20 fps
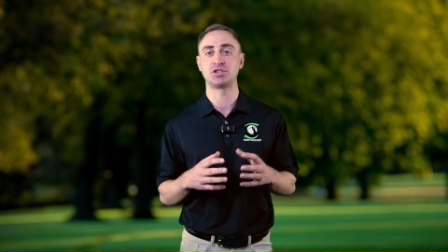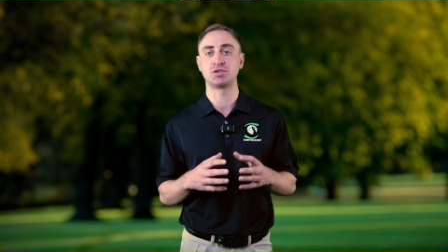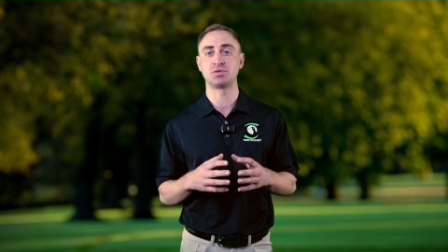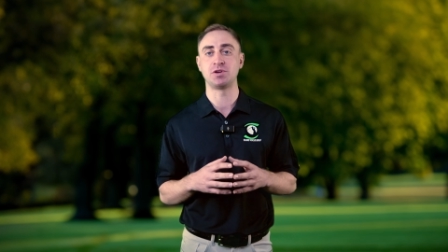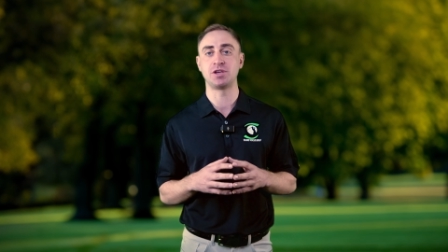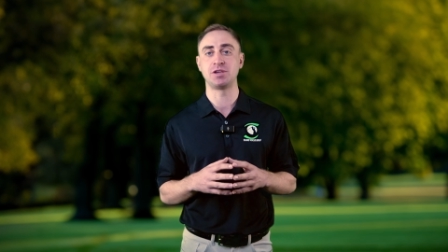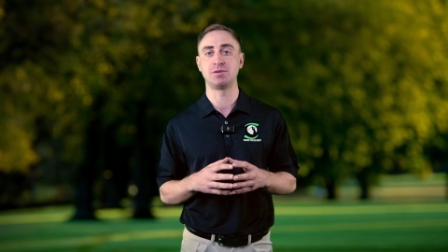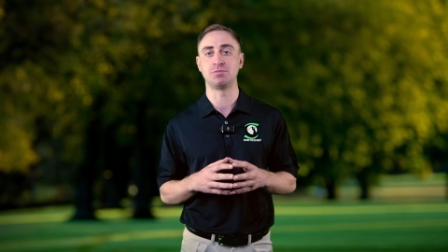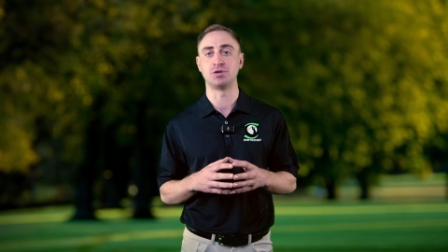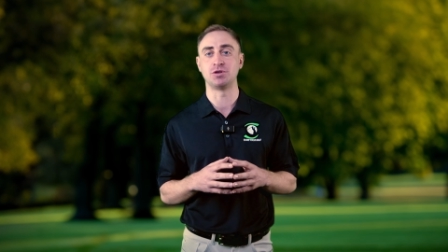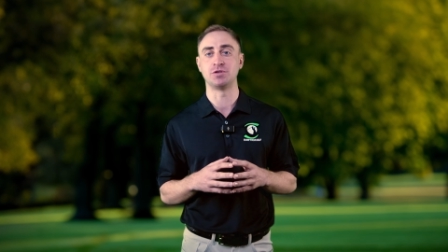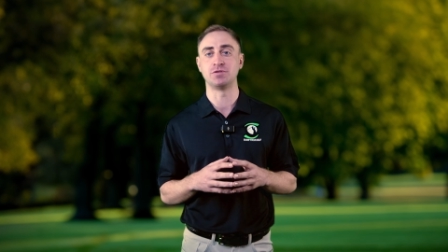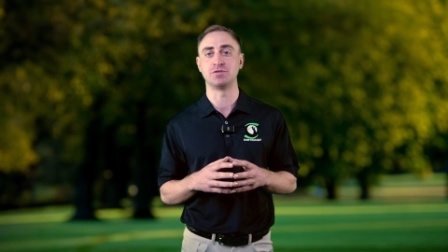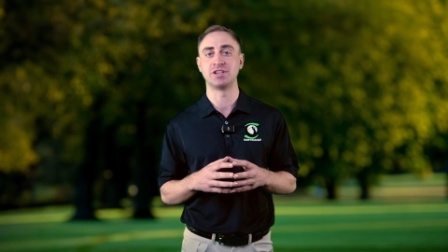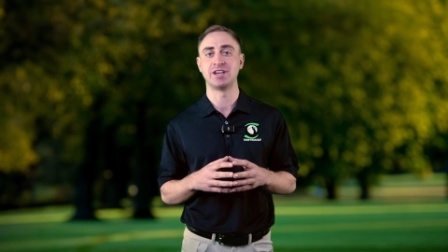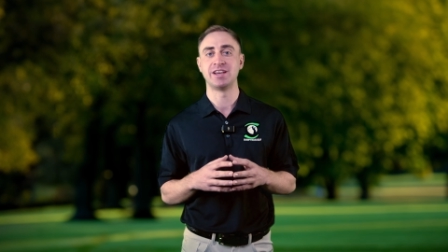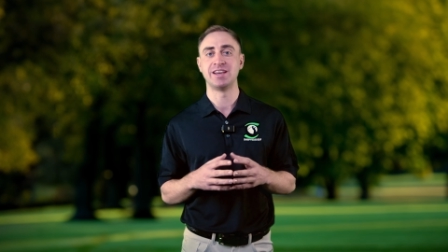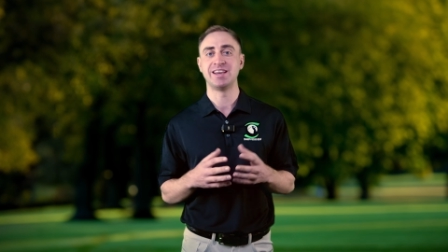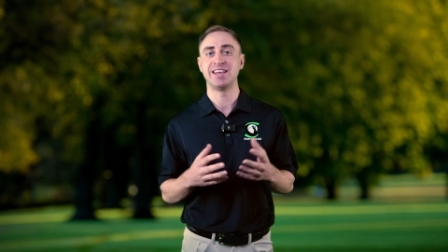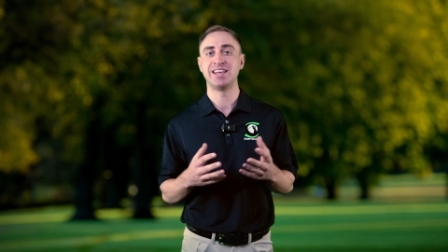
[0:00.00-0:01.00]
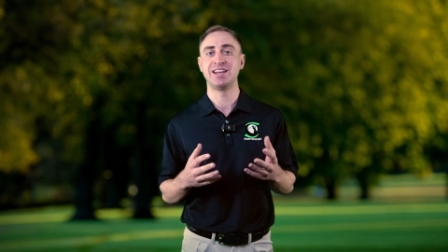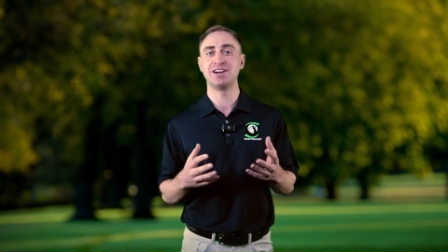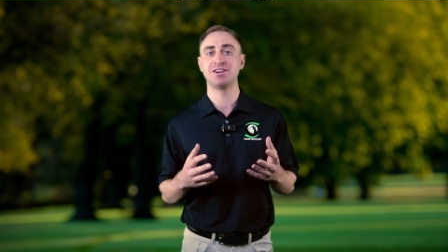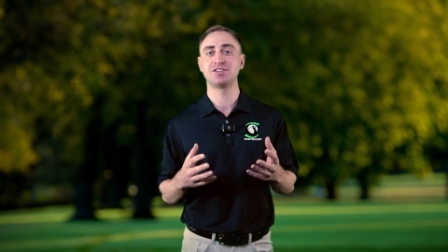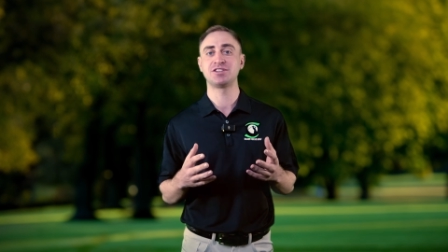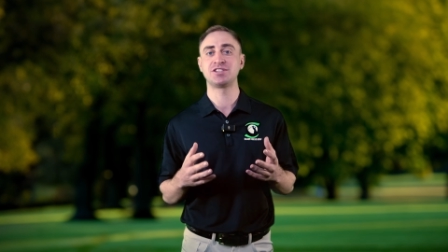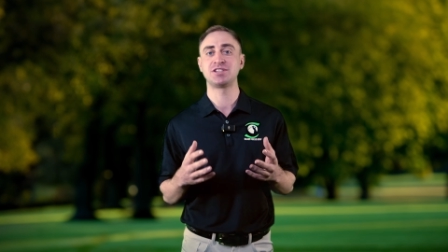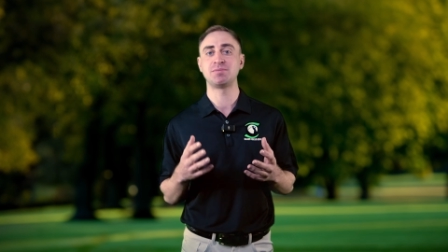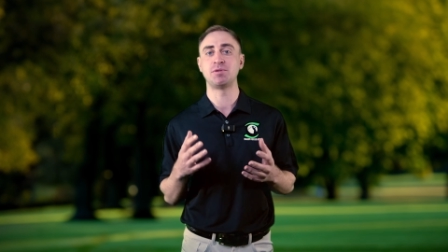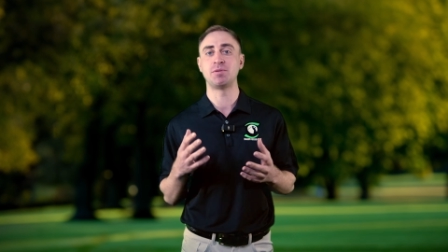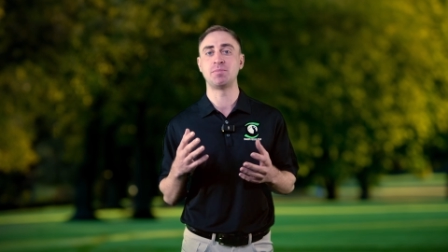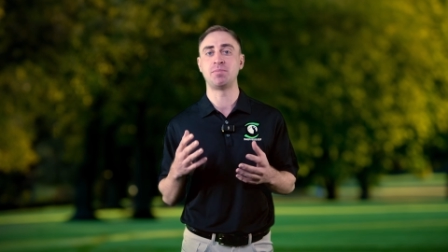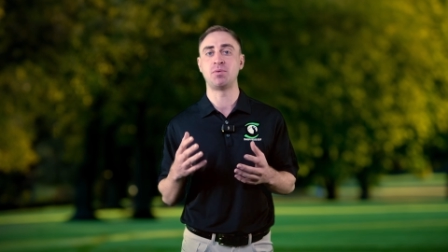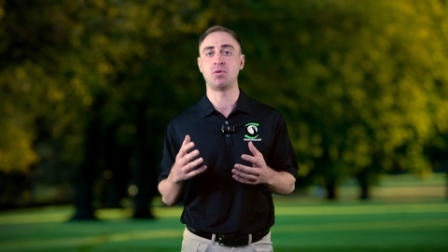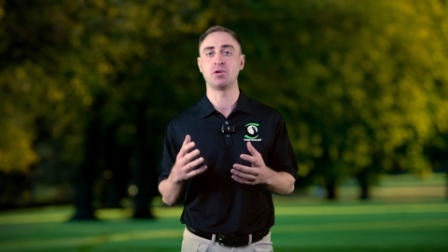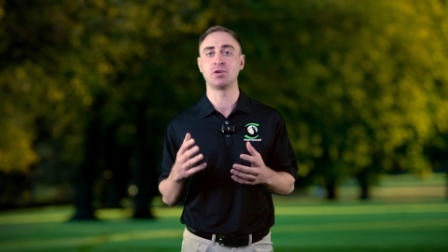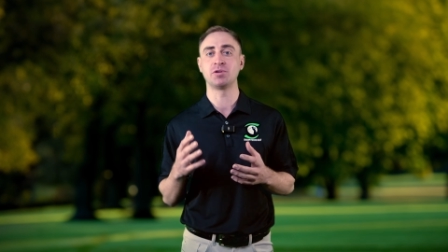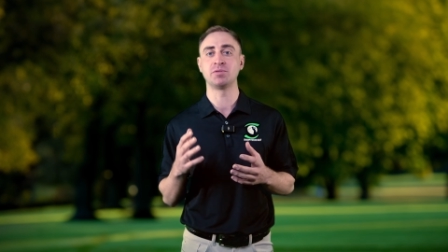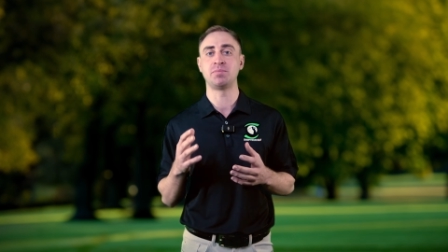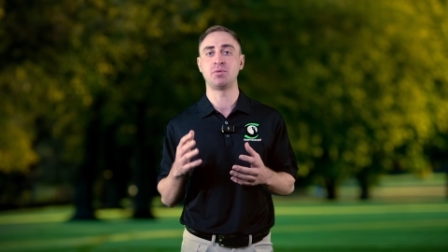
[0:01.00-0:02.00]
swing moves, here are some
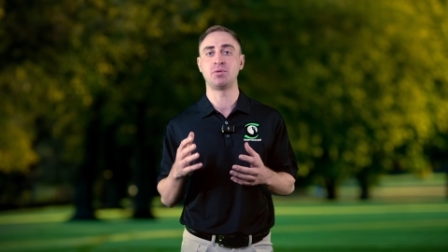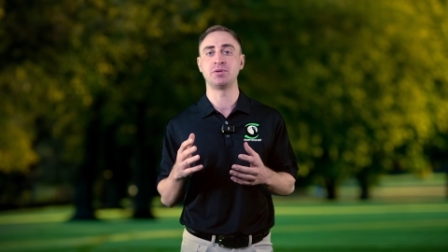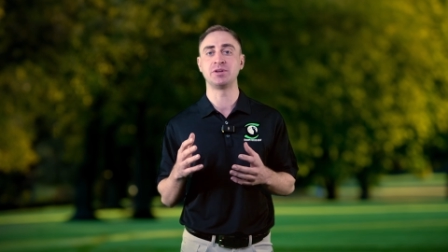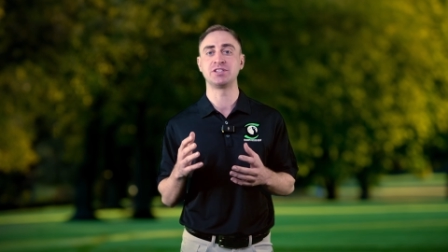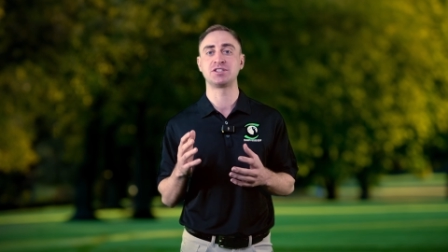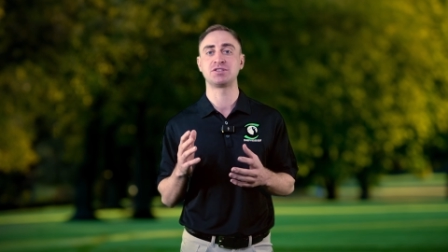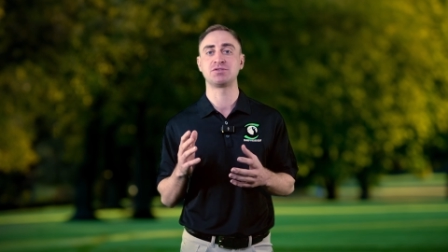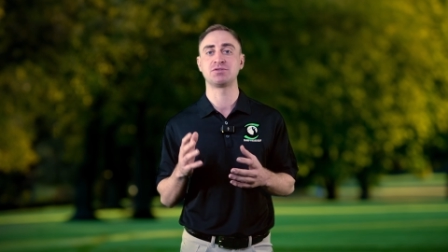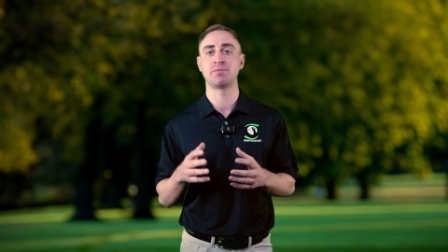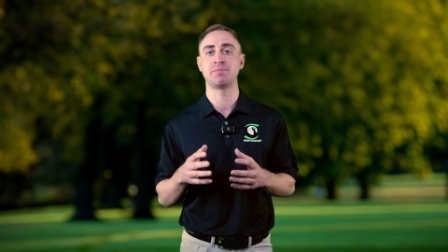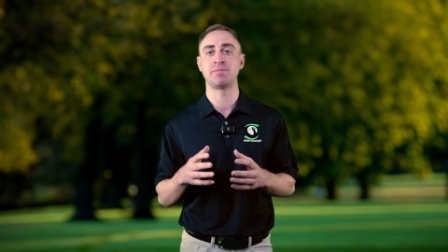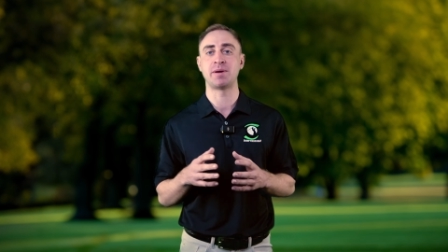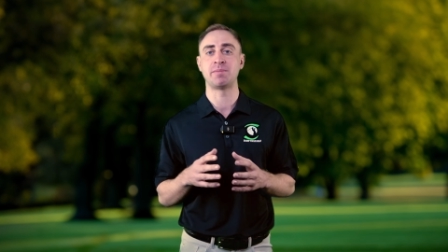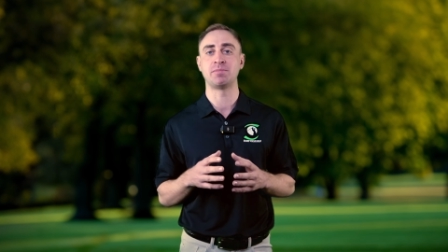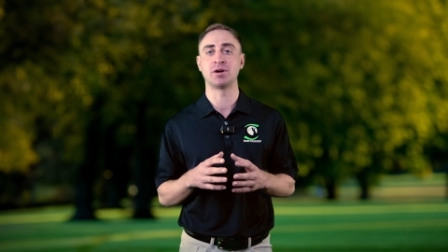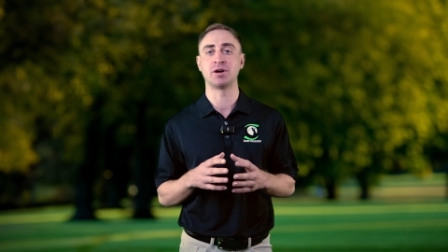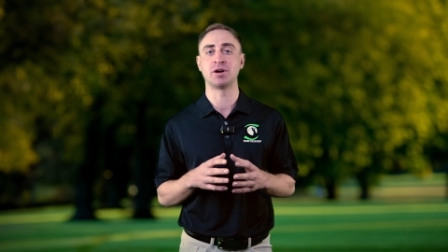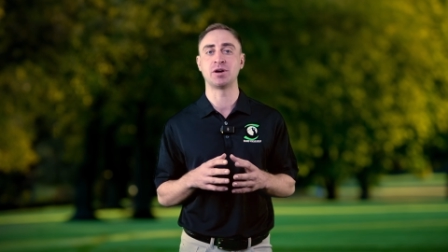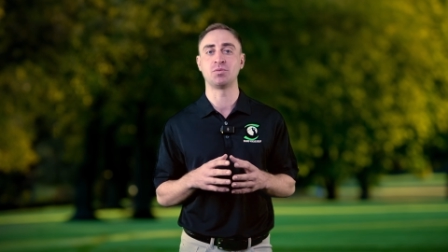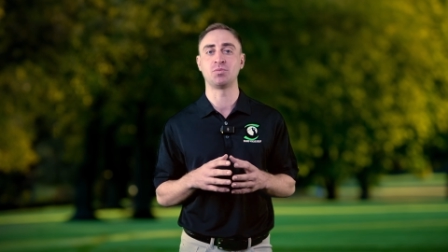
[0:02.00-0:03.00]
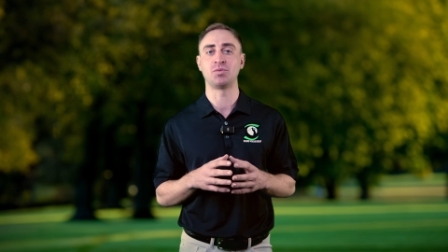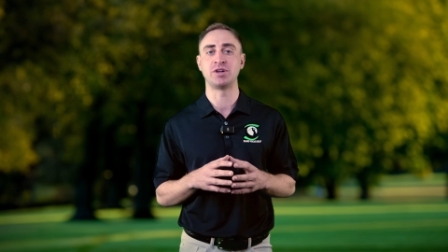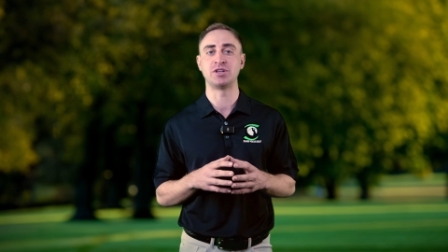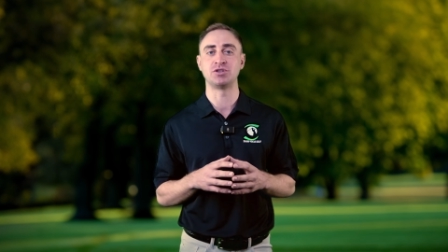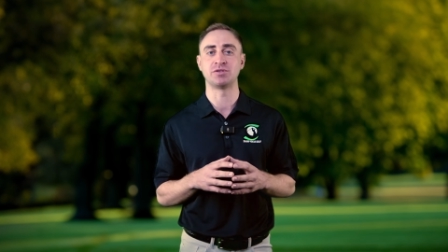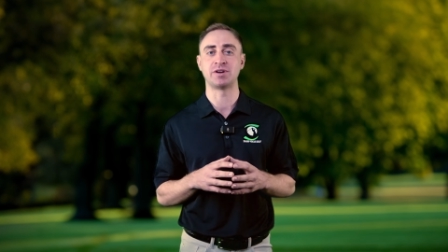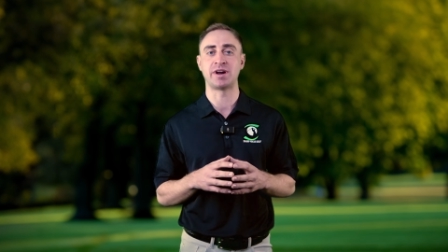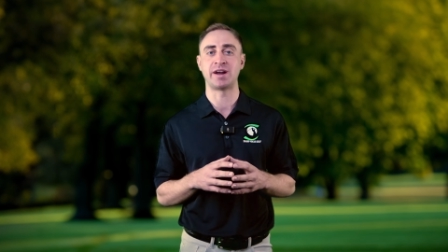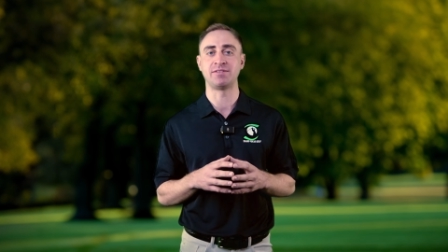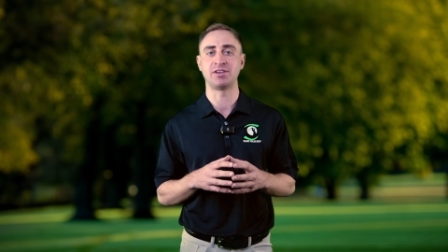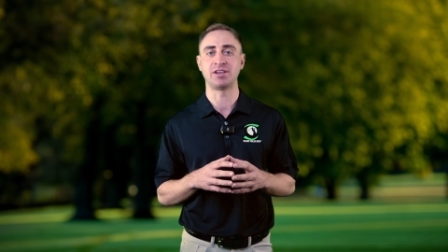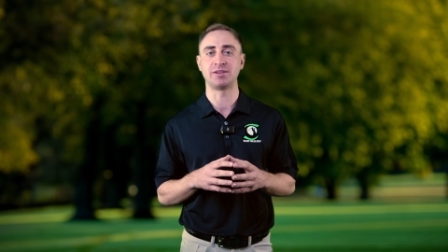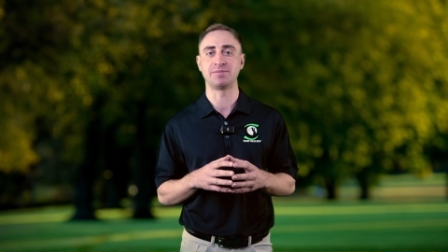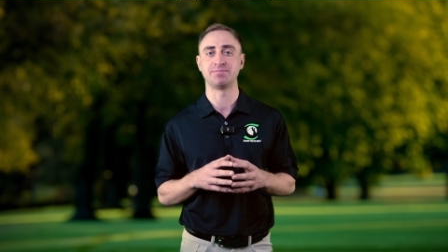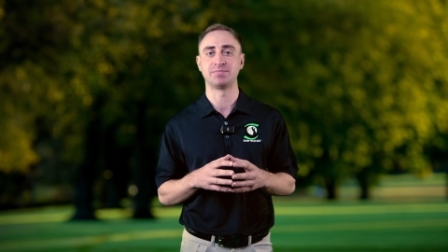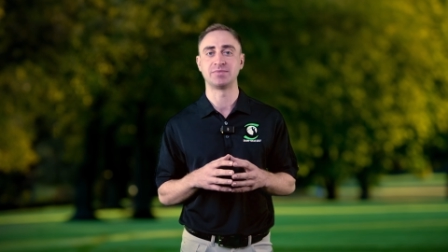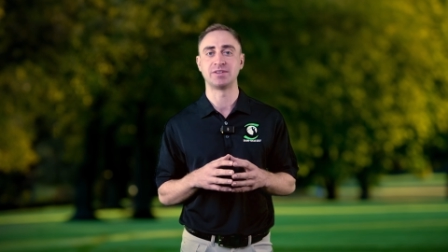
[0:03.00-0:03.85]
important points to remember when driving.